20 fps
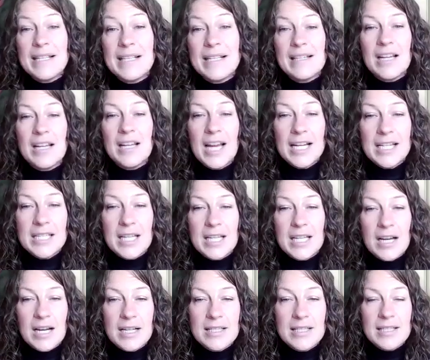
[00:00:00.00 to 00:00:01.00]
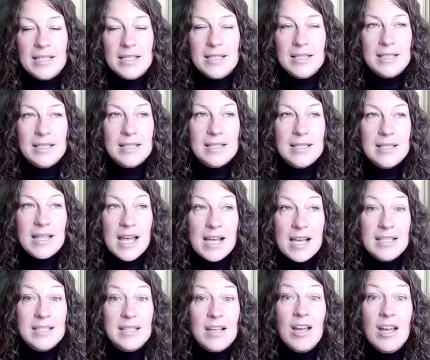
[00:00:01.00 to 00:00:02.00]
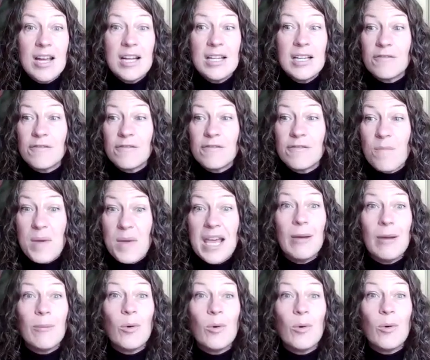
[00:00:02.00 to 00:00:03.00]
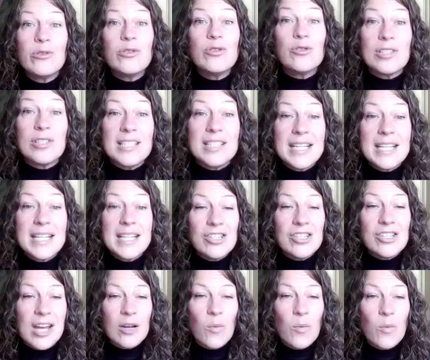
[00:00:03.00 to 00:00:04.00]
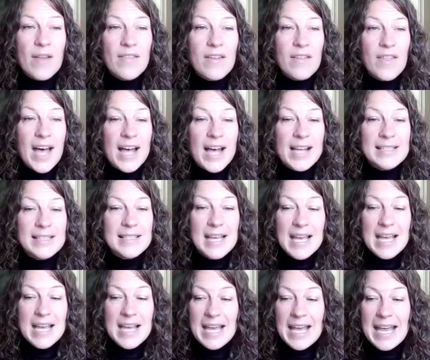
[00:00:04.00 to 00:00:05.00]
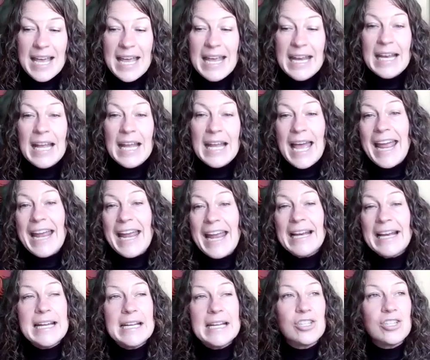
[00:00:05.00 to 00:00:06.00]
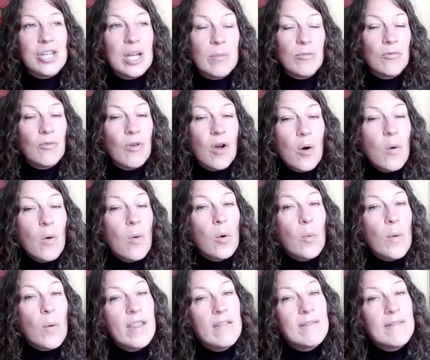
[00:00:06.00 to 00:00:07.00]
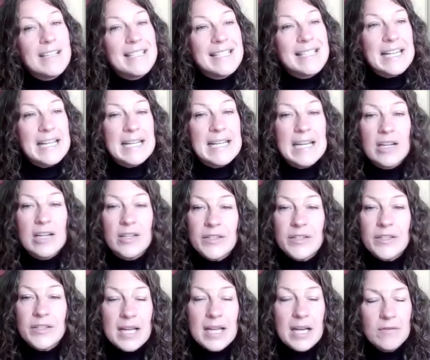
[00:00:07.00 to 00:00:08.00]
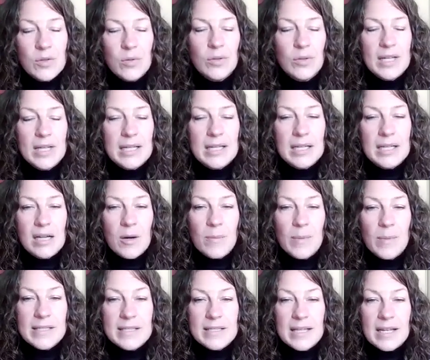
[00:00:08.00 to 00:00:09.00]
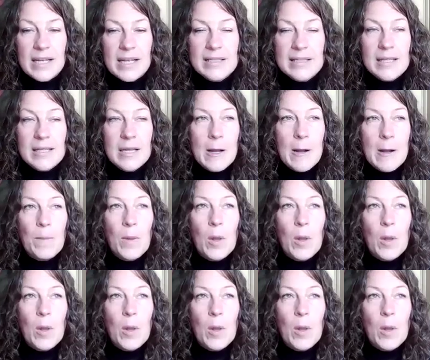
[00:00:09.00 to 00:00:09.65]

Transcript: the misaligned tasks, it's a sign of being more strategic, whether that's in a leadership role or whether it's leading ourselves or leading our business.